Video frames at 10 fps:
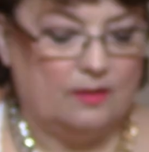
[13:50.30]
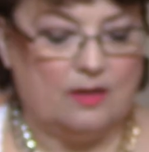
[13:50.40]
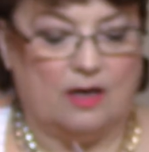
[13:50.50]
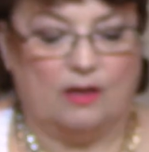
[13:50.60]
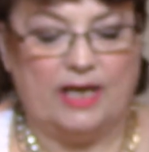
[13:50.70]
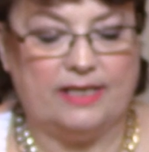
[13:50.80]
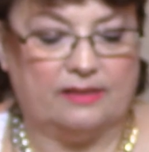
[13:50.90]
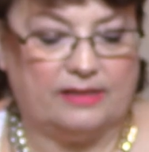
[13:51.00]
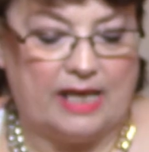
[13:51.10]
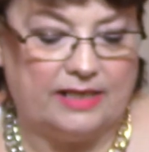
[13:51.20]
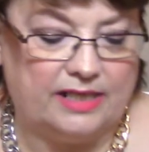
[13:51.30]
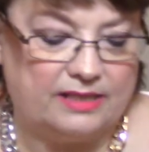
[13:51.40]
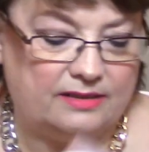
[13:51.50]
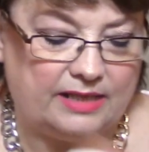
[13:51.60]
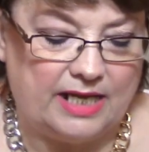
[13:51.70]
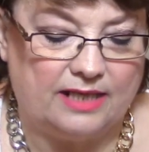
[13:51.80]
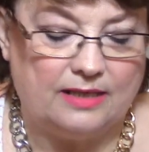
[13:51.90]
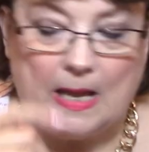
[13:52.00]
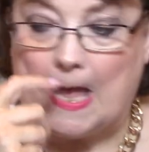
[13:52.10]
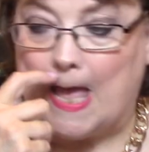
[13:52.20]
All right, that is it.
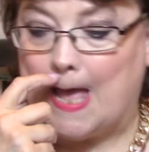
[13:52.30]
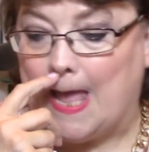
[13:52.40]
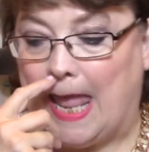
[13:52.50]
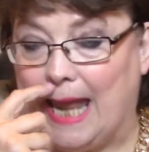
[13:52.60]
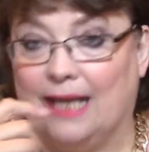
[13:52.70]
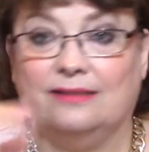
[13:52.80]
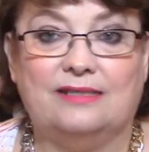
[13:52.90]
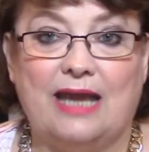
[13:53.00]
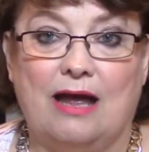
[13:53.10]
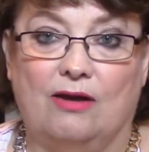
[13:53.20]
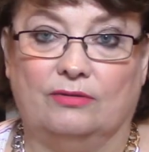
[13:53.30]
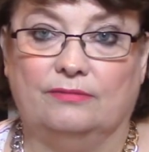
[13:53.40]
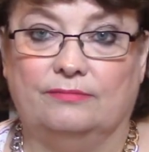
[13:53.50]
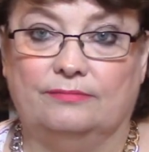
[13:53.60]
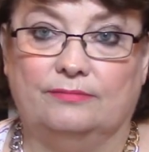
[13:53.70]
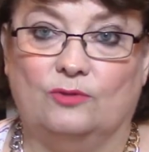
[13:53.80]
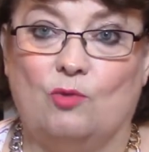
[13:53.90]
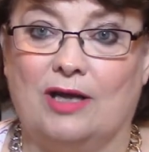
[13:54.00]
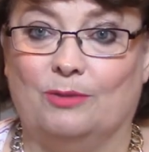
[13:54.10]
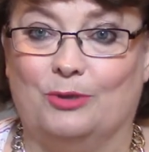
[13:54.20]
Hands down,
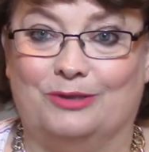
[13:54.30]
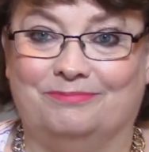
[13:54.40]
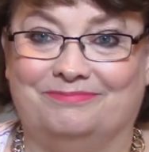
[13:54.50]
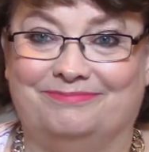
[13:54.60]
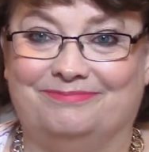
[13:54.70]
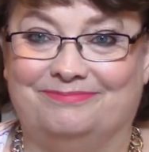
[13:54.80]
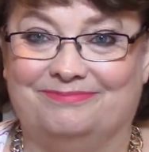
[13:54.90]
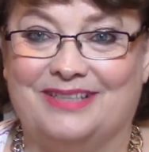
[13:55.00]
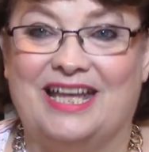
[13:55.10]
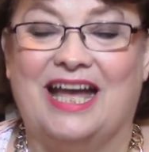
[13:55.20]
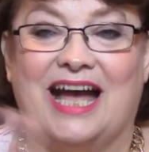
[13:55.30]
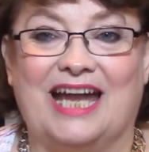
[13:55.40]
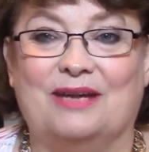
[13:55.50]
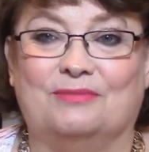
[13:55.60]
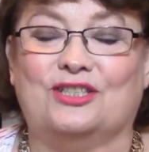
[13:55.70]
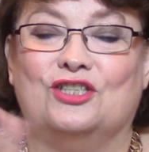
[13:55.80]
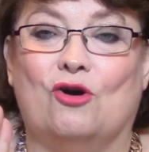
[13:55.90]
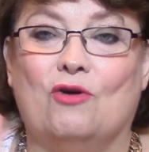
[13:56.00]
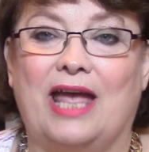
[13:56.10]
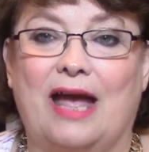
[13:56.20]
Wantable. I am
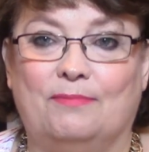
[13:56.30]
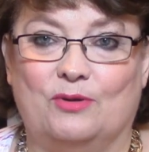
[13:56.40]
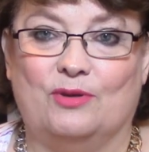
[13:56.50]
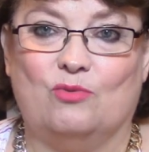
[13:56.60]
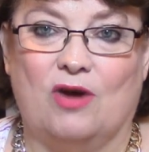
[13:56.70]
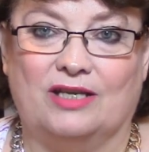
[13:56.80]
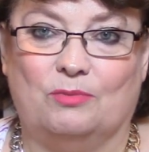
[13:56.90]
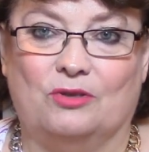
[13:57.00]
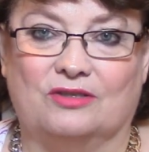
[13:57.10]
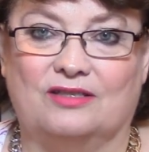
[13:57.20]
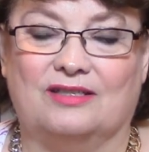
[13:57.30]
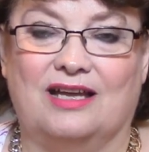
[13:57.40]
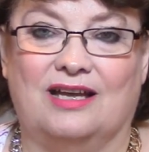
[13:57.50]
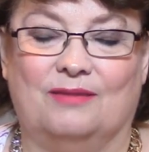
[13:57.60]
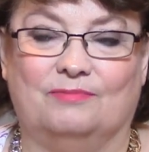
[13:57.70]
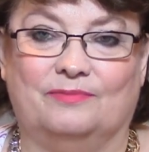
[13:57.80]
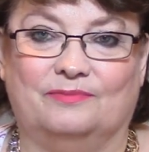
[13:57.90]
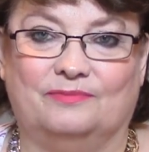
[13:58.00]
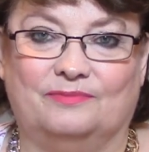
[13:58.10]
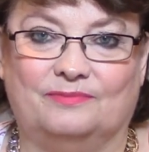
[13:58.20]
so happy with Wantable's um,
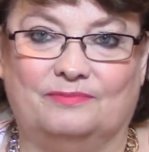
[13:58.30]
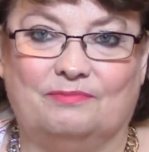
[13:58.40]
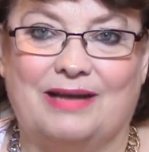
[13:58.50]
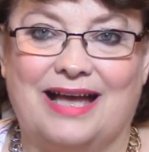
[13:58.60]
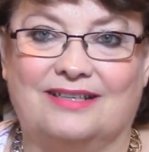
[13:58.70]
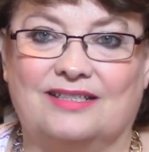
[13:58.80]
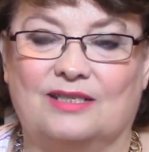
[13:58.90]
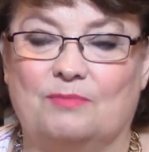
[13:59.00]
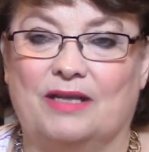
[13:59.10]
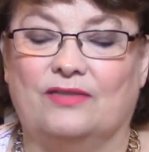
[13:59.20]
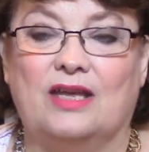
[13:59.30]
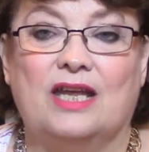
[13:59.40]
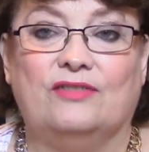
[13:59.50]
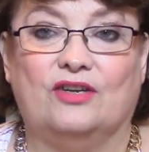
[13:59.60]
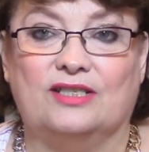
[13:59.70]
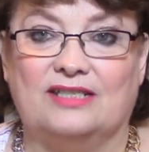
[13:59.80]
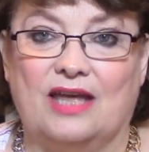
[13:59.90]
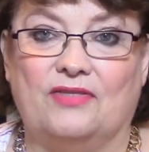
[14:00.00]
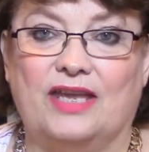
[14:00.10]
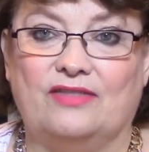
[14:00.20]
box this month. There is
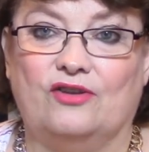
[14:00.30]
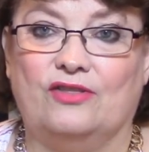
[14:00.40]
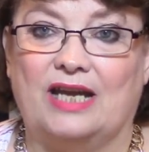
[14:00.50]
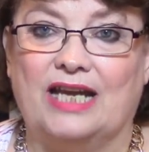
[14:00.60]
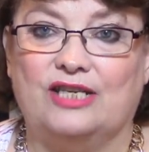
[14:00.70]
nothing in there that I